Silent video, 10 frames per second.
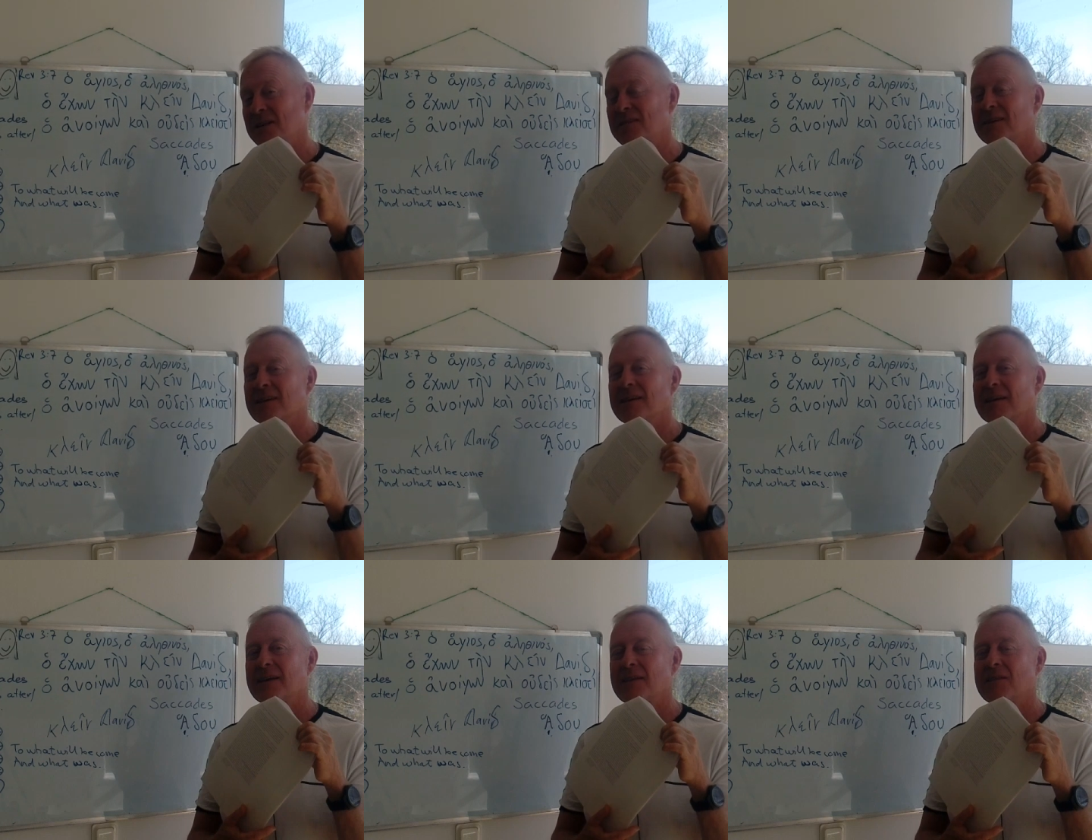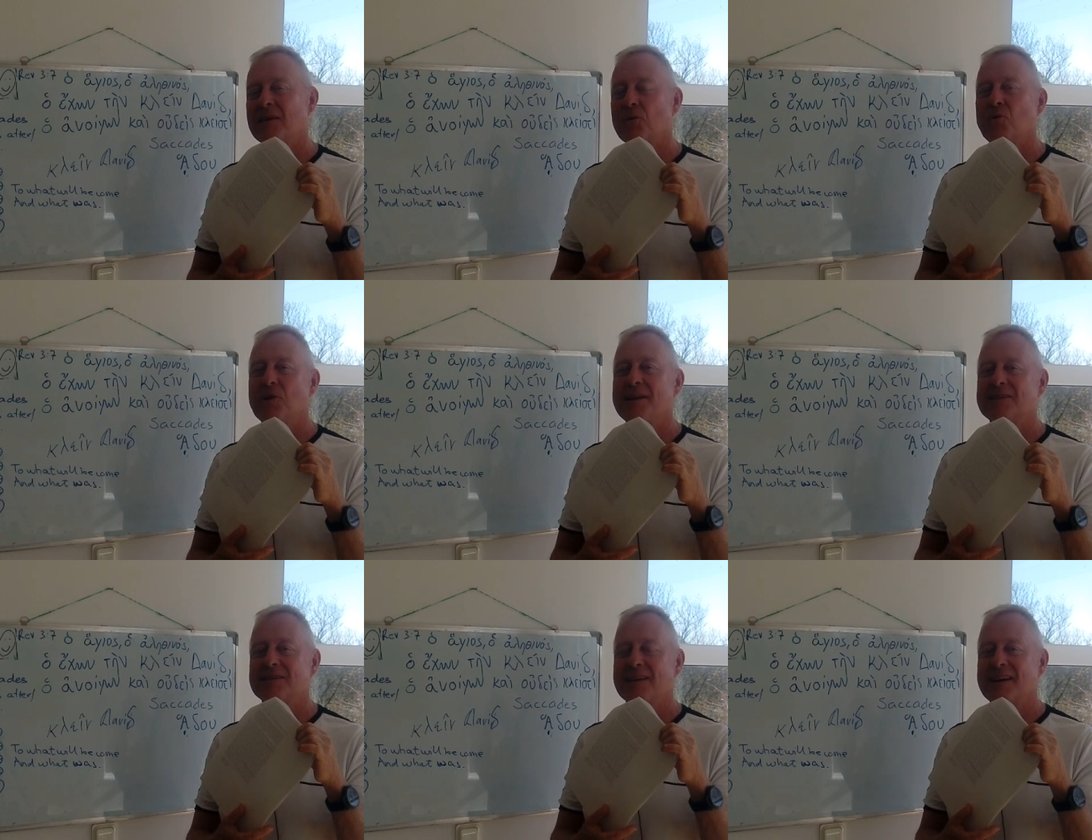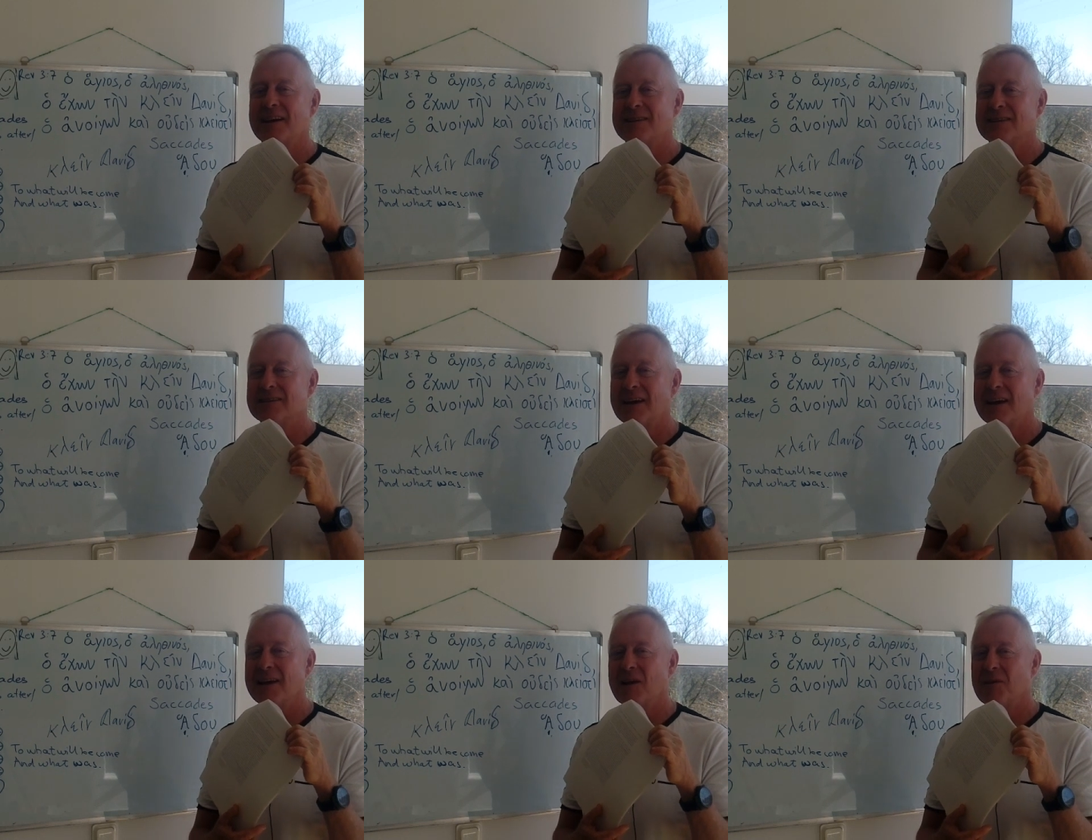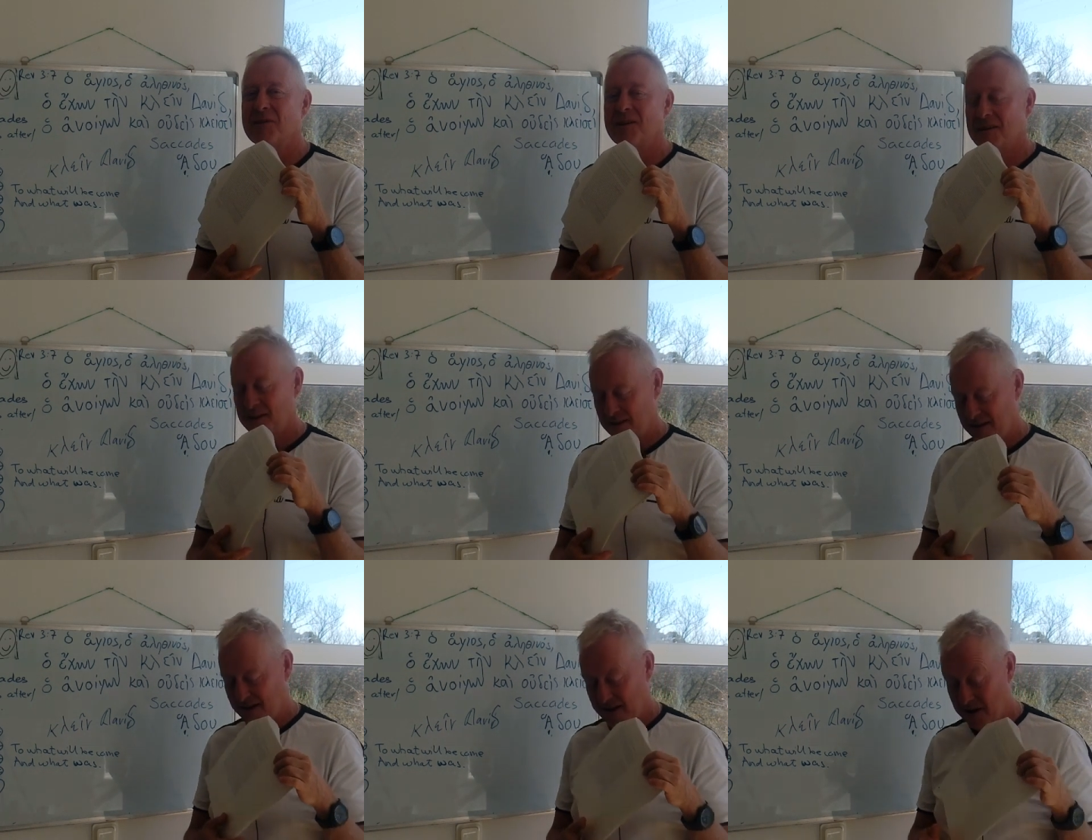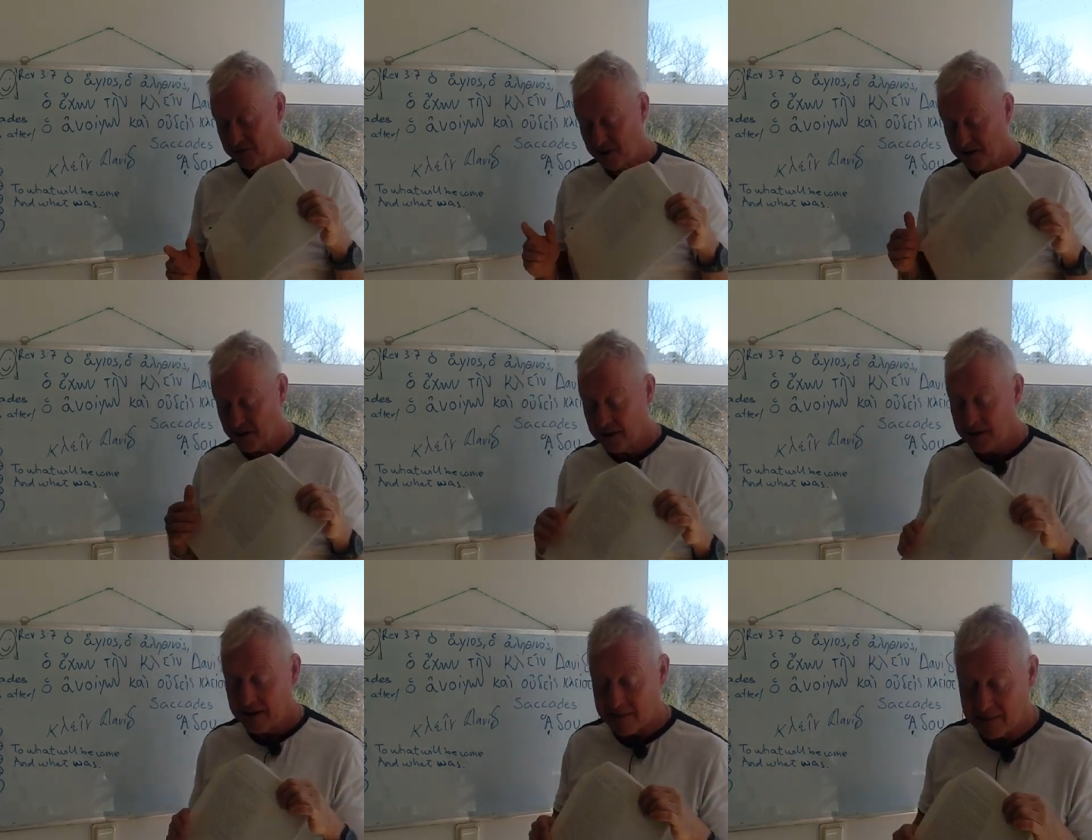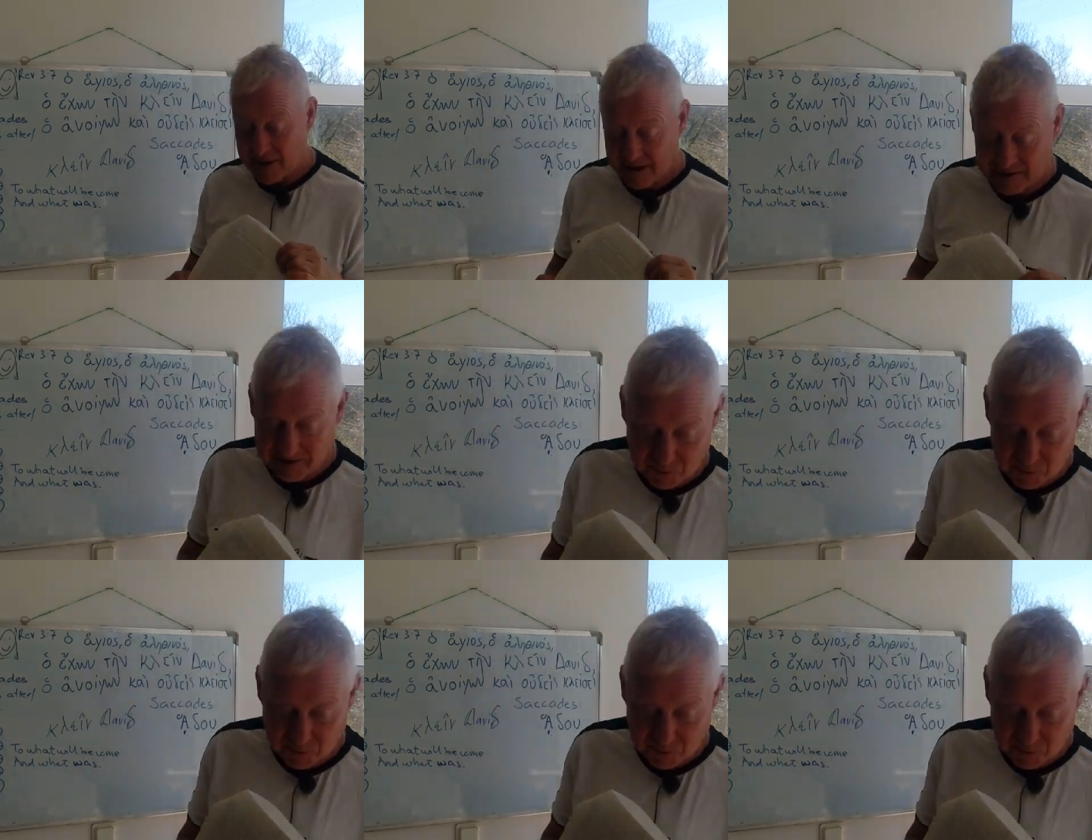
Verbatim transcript: get the holistic understanding of it. And I think that